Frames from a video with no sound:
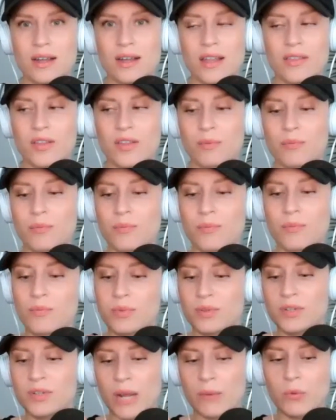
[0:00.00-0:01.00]
And the
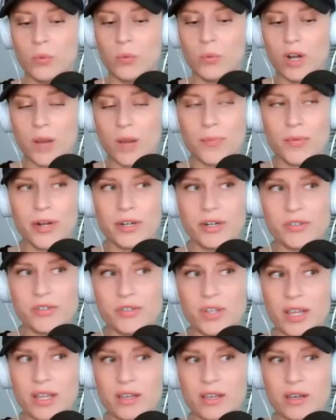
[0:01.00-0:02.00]
911 operator's
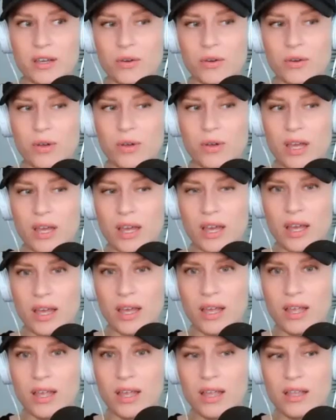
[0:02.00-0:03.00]
like,
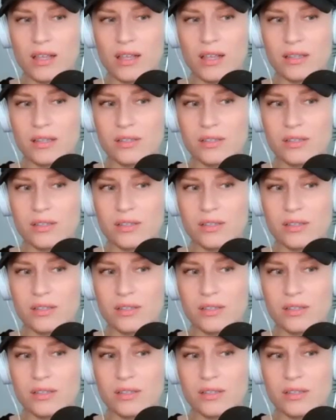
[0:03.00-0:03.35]
okay,